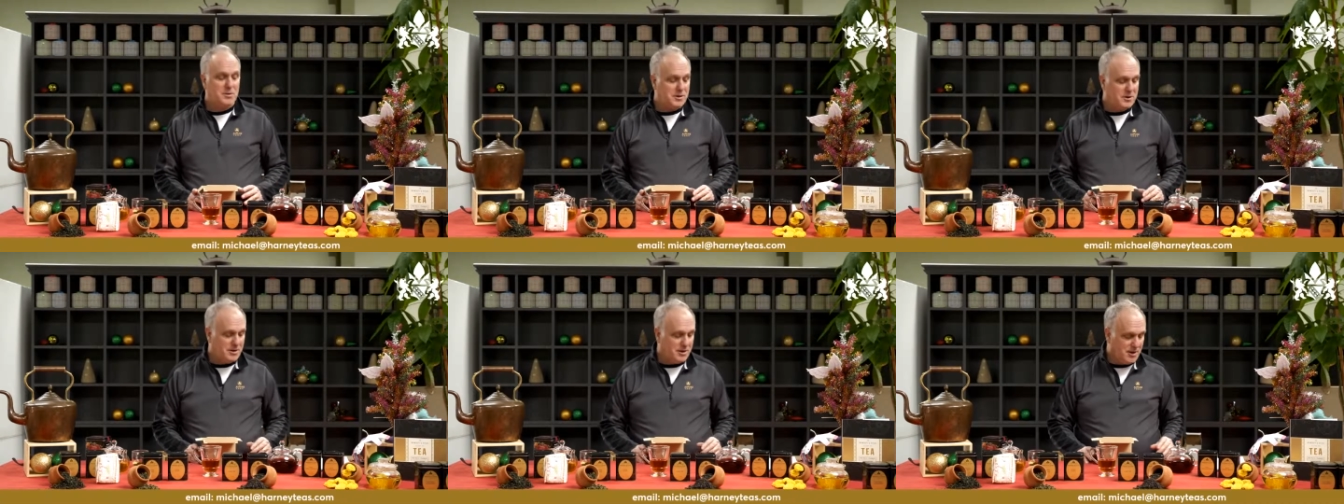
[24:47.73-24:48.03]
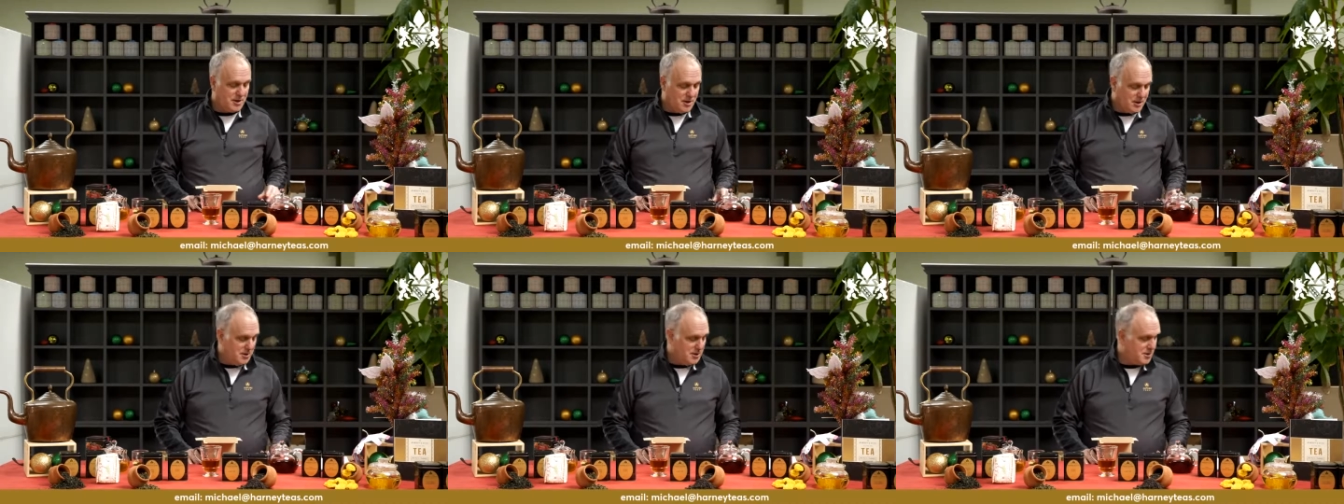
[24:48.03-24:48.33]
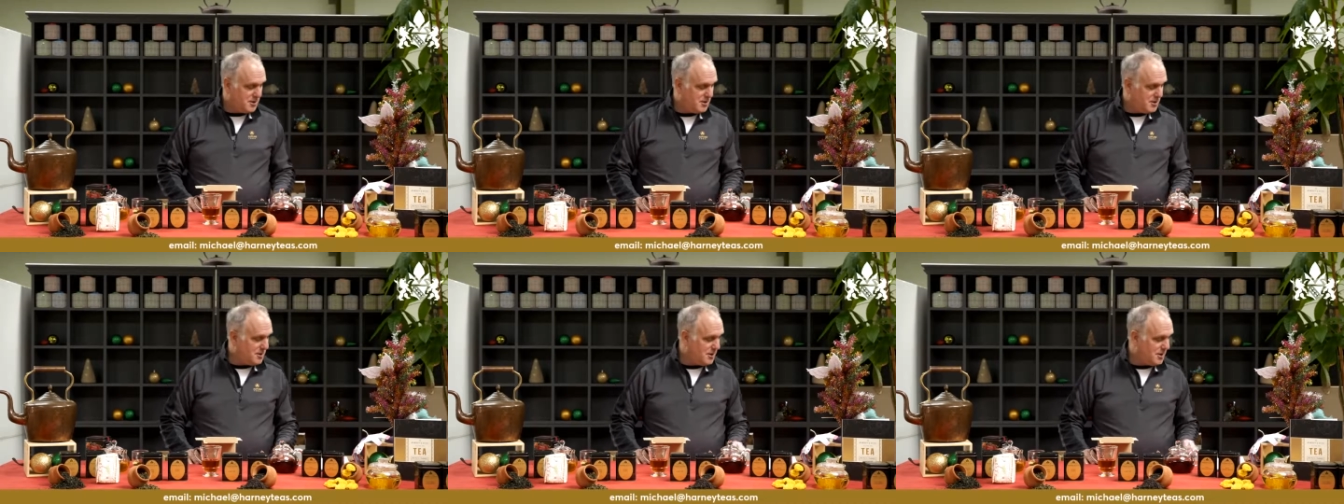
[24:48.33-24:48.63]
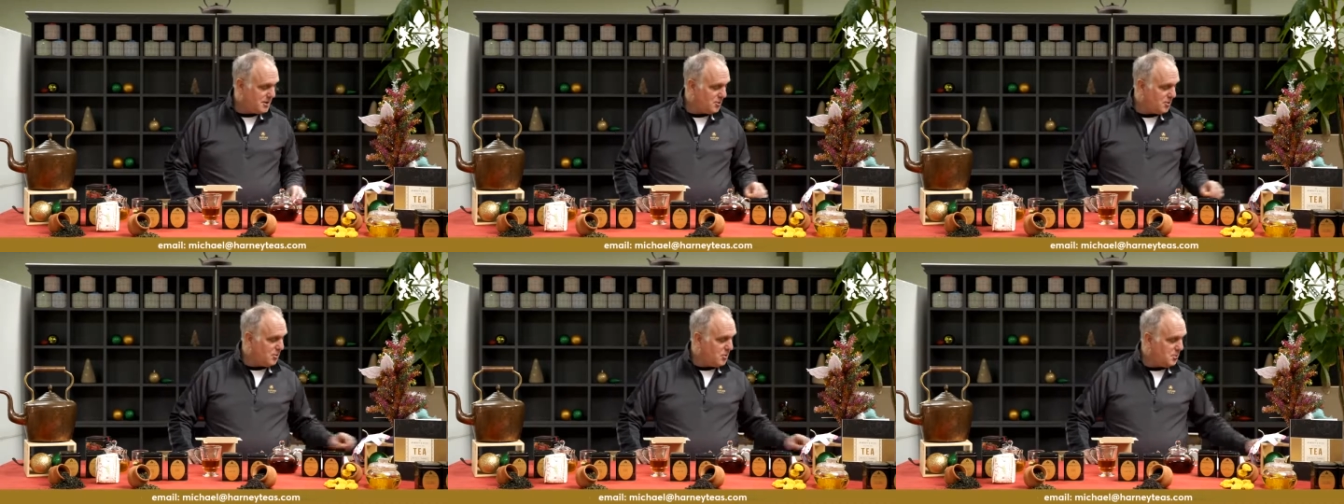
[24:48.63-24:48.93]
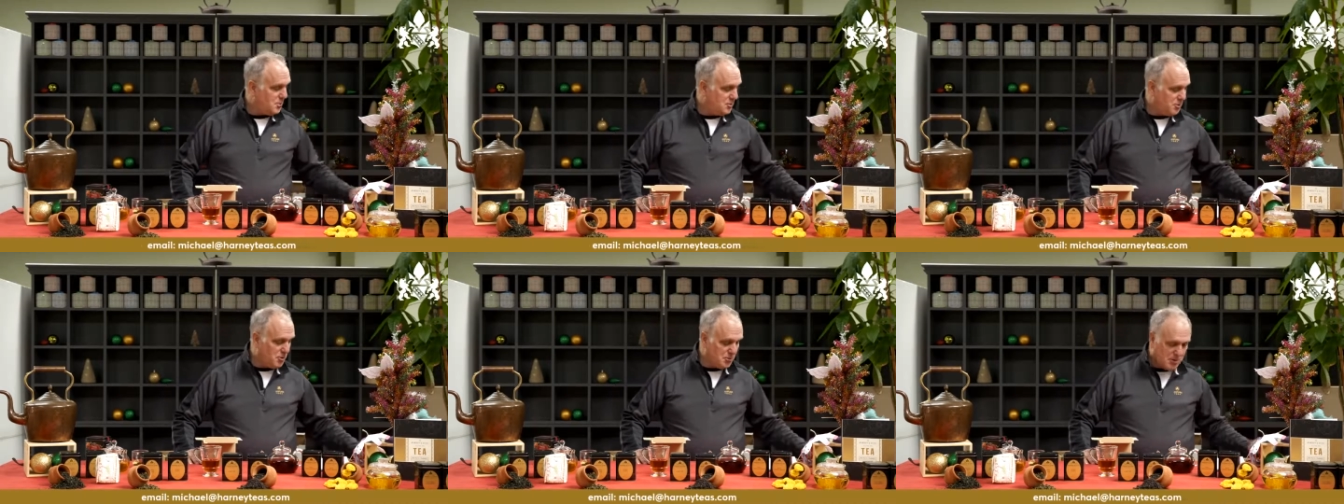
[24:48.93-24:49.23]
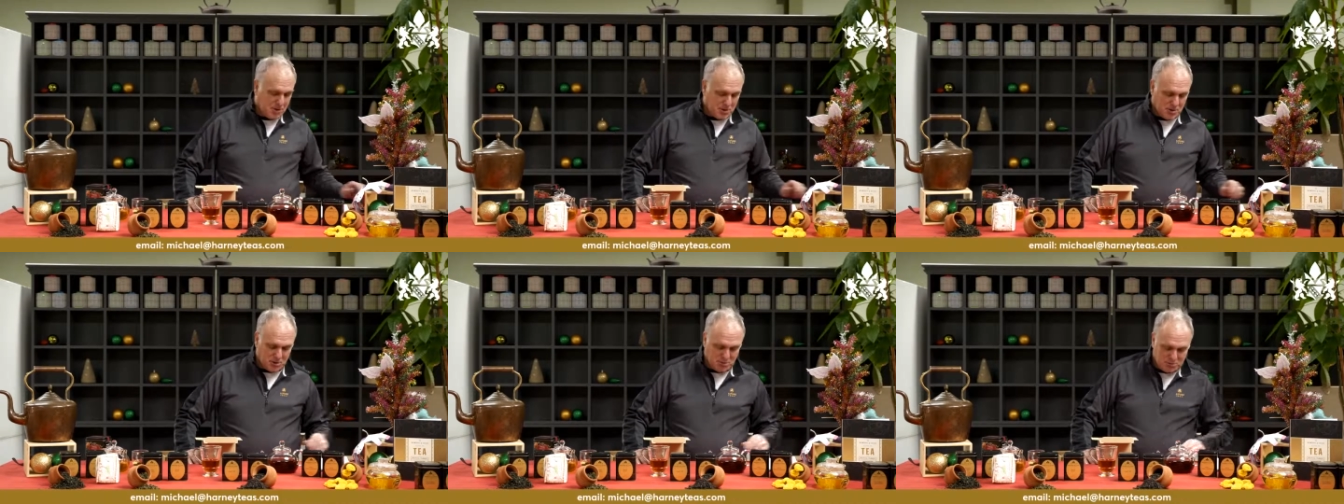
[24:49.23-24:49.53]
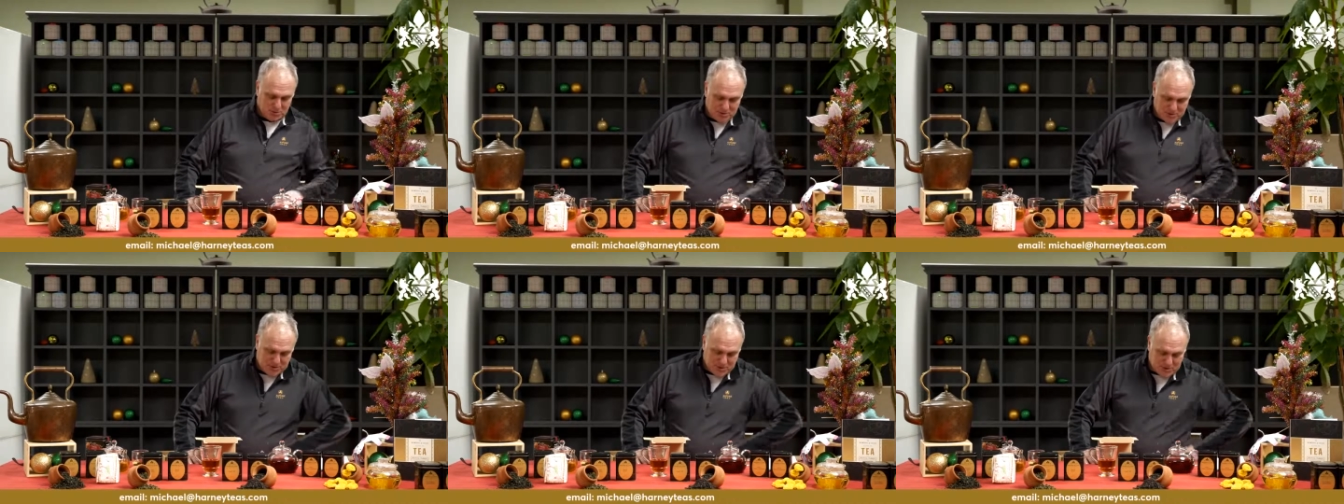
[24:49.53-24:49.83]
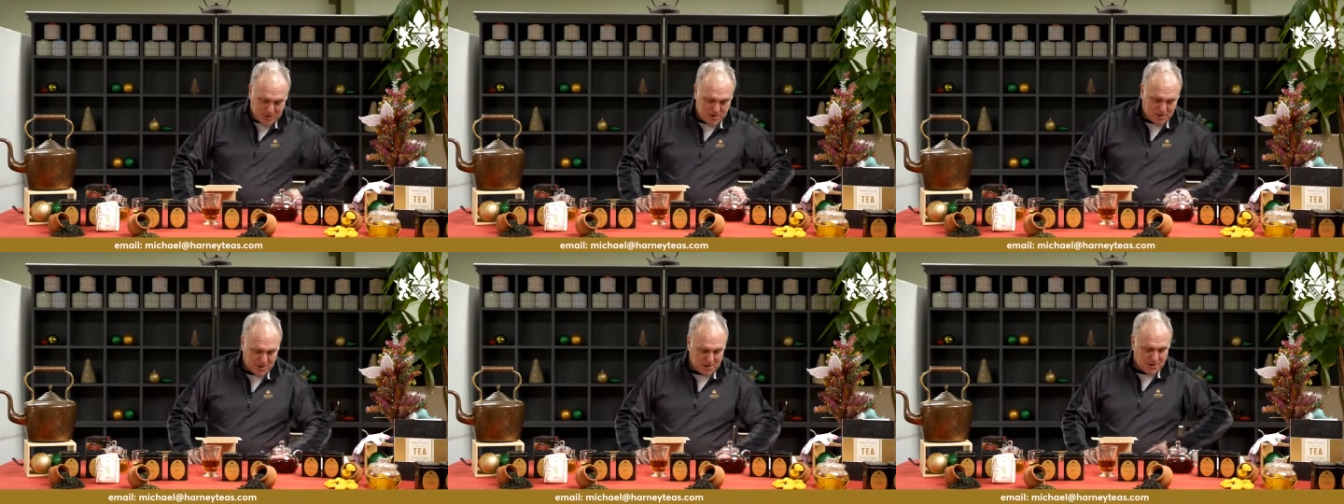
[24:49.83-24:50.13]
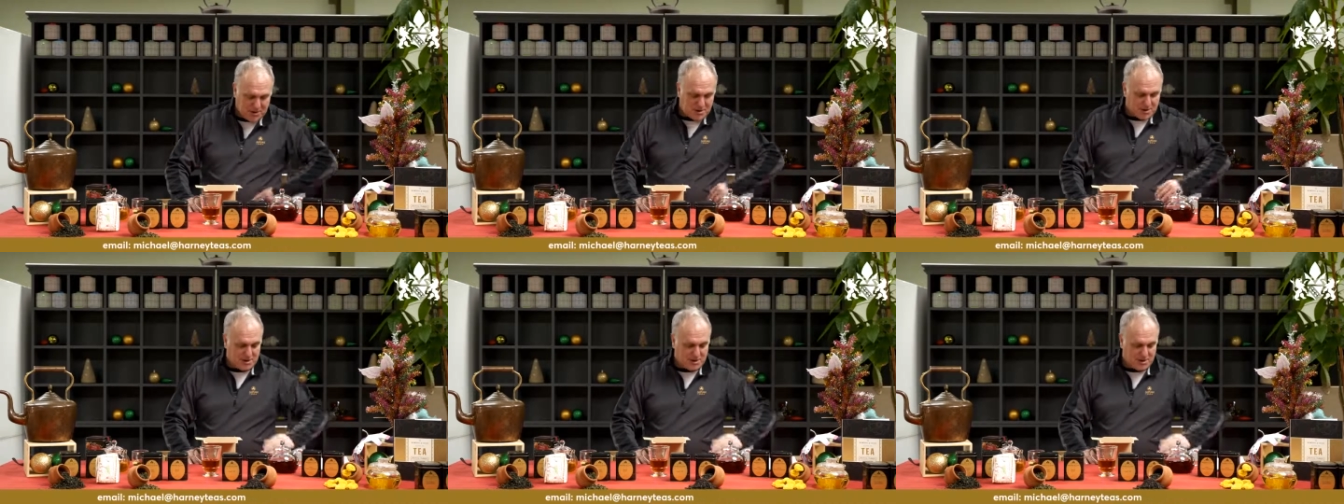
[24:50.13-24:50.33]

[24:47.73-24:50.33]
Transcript: wrote me a note that said, and I